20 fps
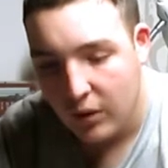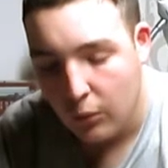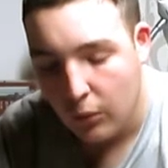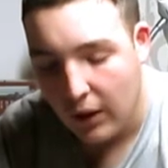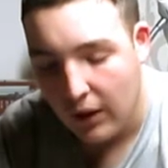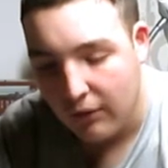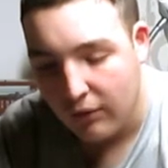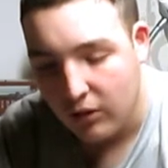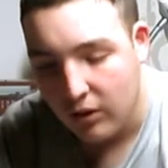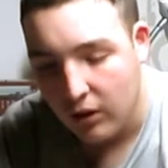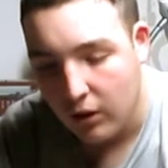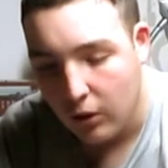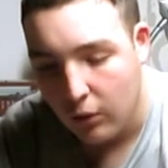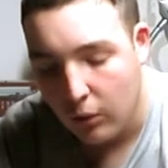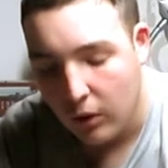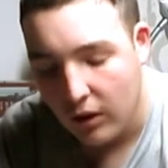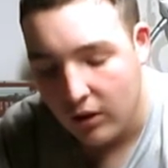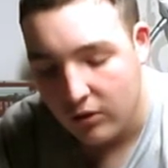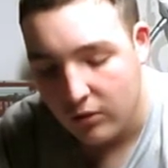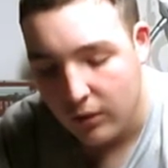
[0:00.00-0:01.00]
We have to,
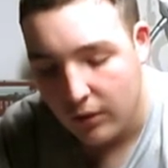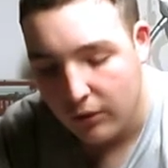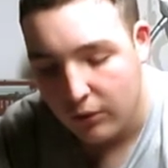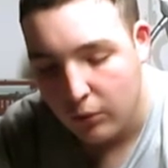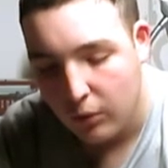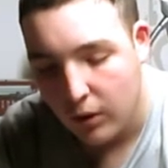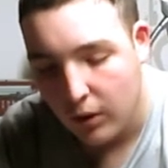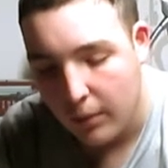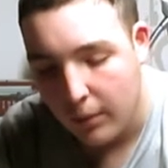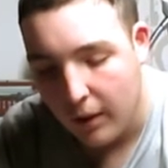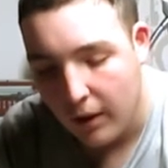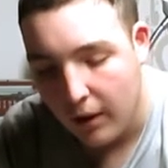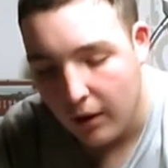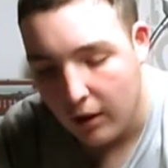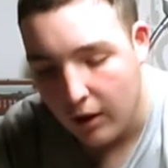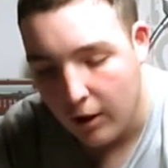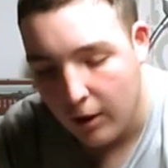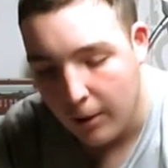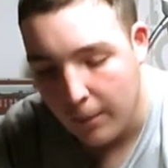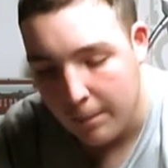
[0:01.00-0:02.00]
what else do we have to worry
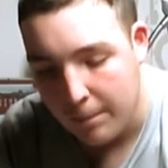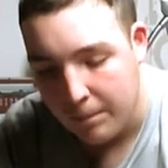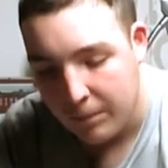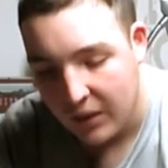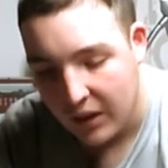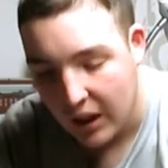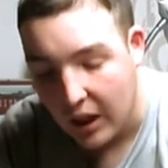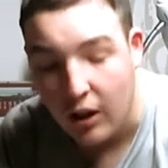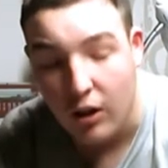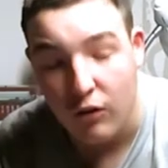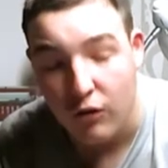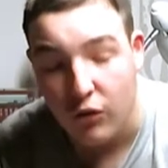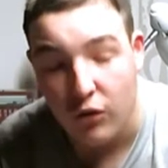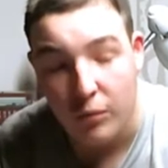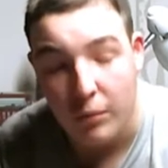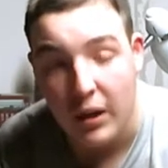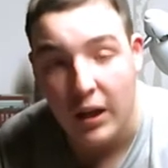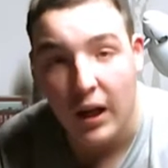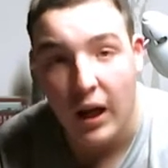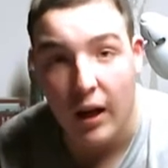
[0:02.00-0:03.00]
about? I know
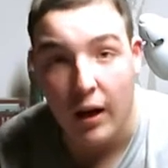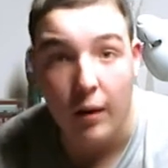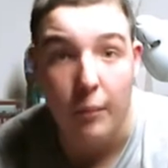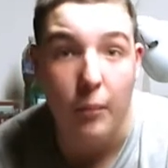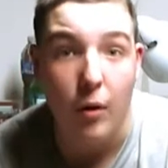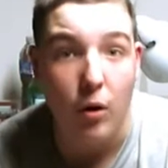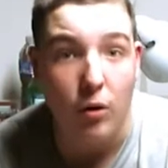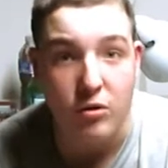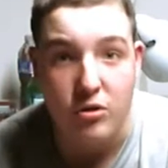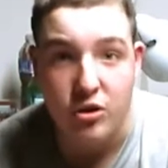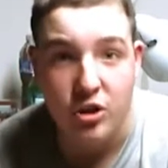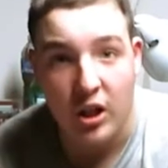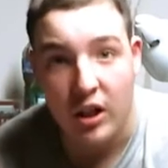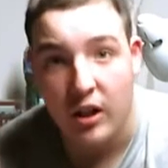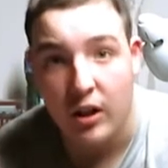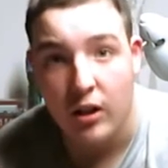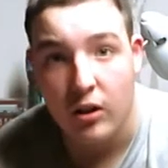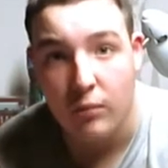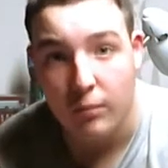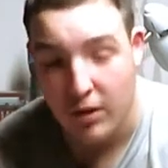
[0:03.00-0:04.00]
for me, I'm always
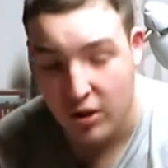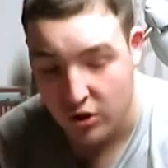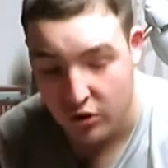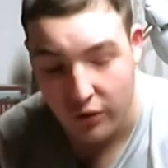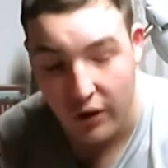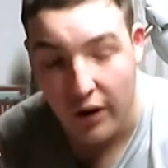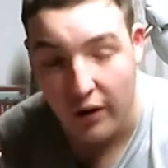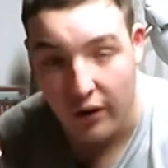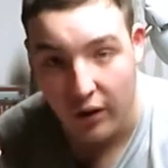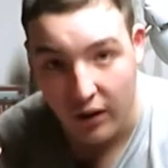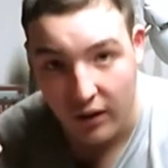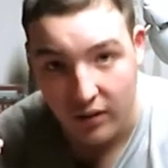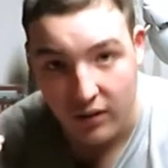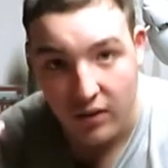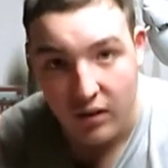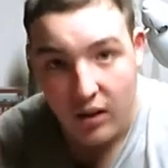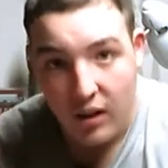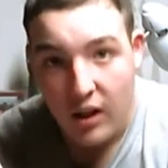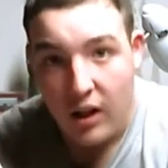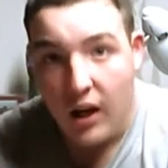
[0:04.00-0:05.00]
checking my
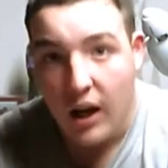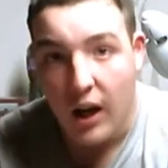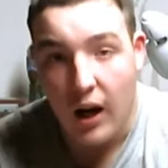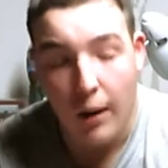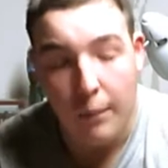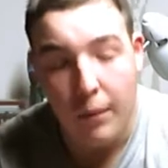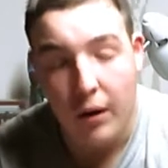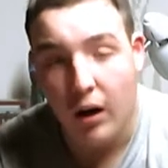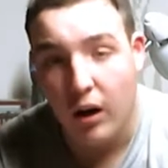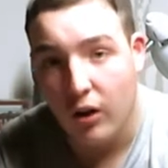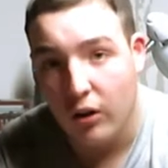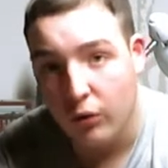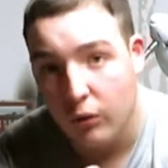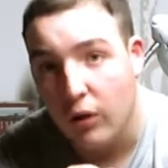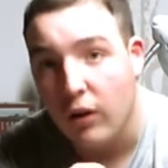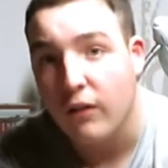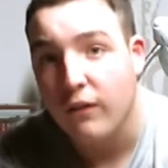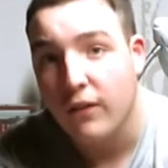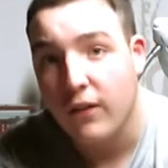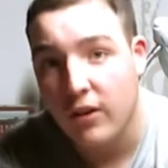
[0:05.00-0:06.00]
surroundings, and I bet
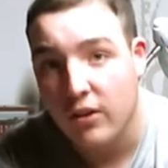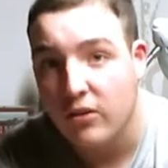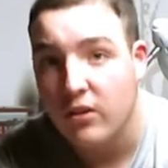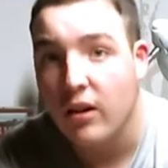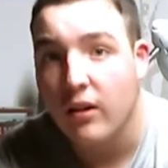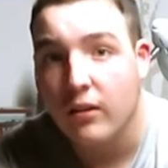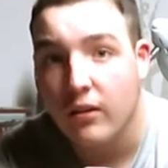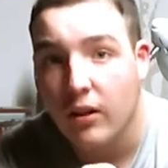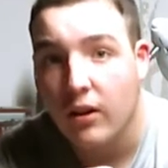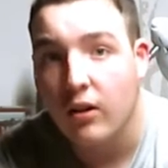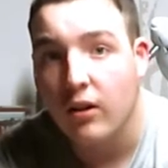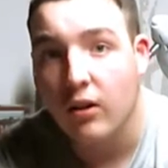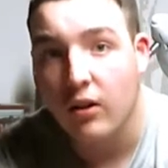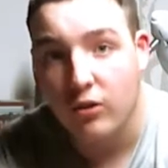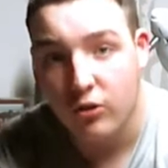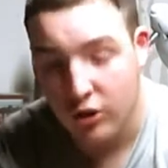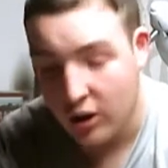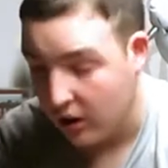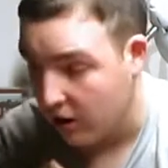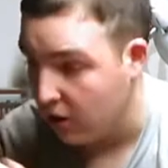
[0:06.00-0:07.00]
other rail fanners out
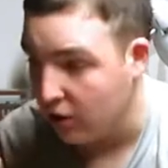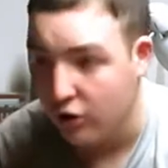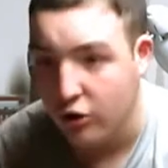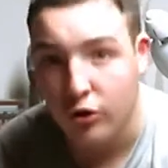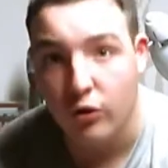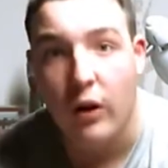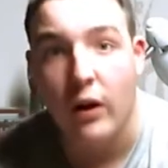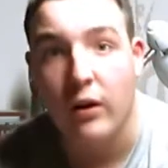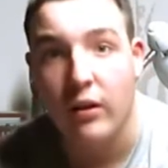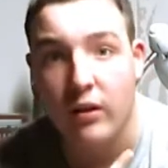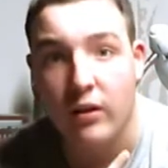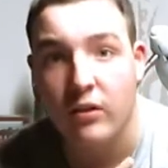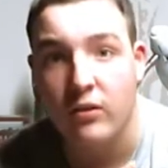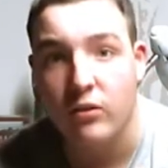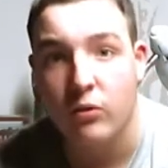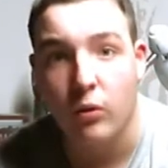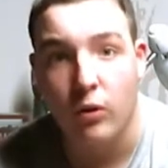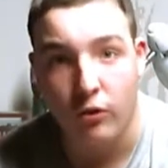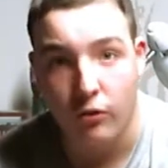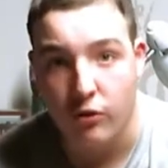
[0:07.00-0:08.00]
there check their
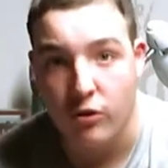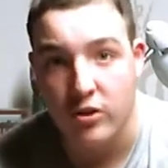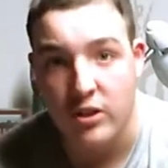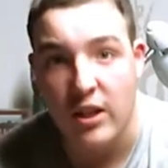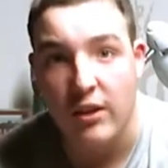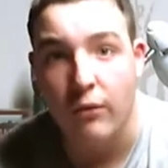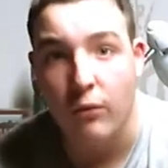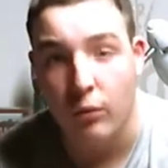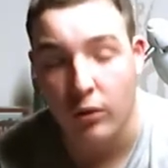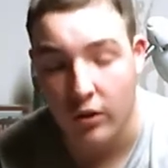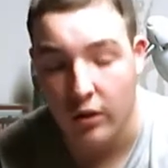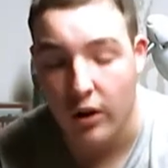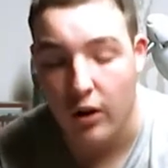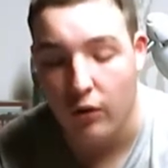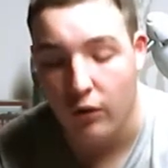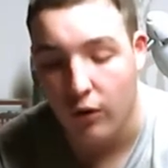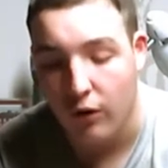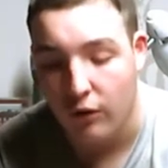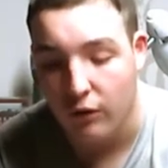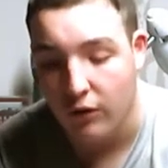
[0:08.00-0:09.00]
surroundings 24/7 when they're
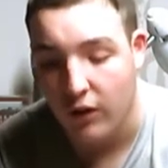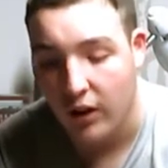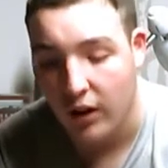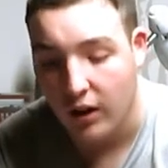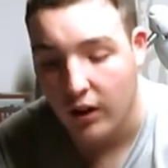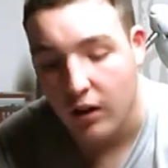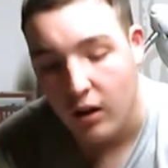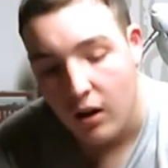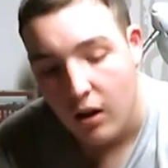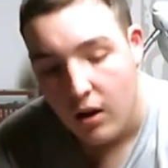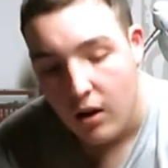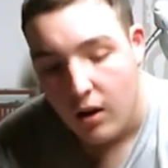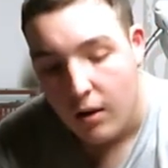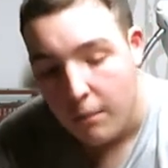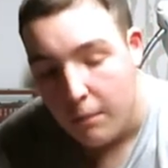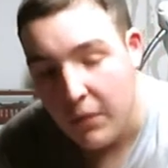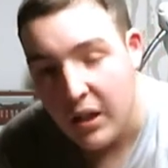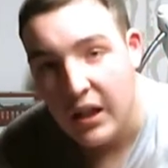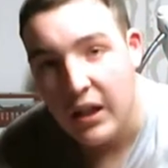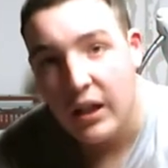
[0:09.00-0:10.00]
out rail fanning.
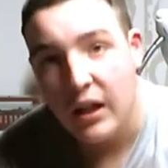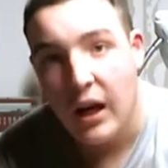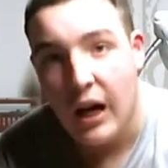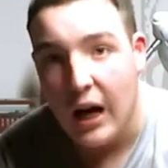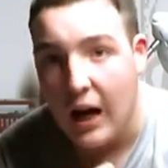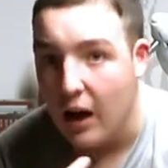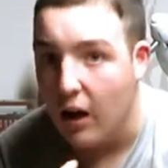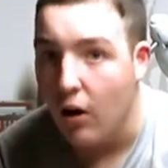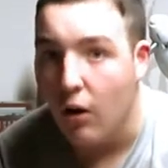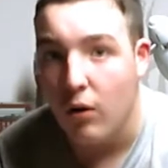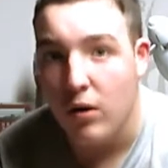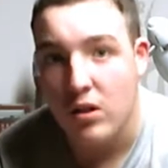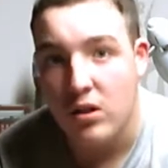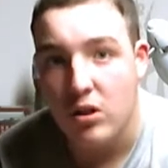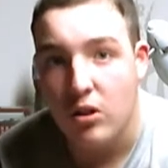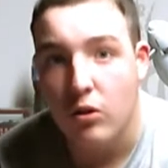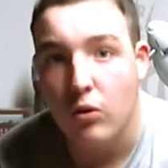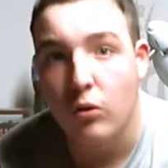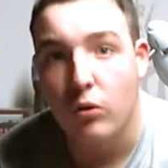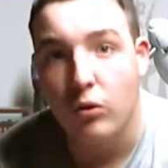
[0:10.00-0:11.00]
Me, I
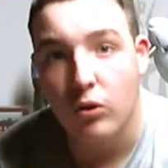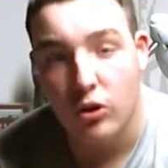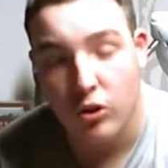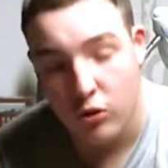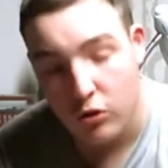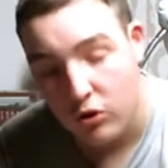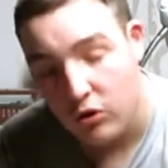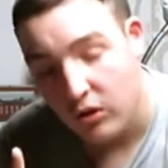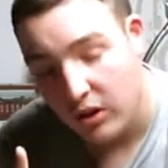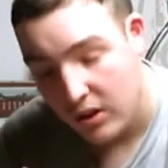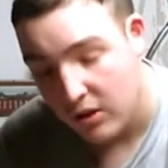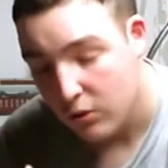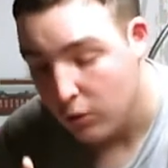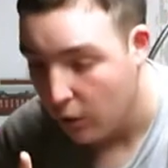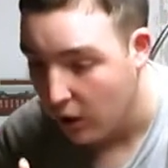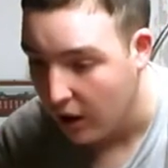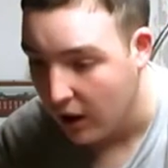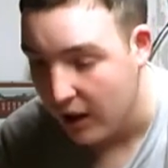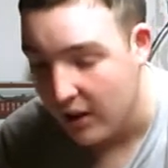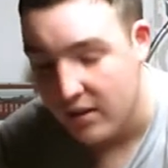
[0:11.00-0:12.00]
always do, due to this
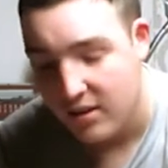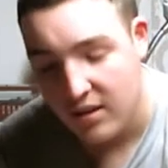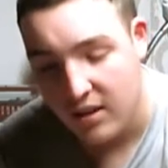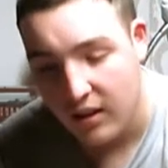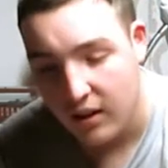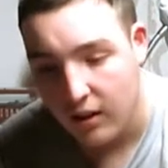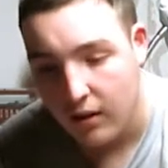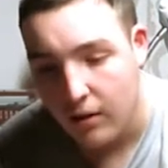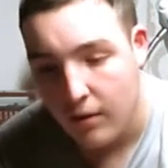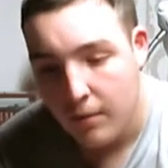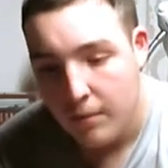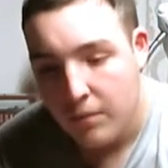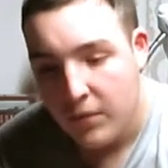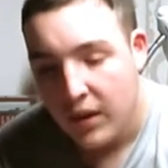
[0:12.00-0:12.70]
one incident.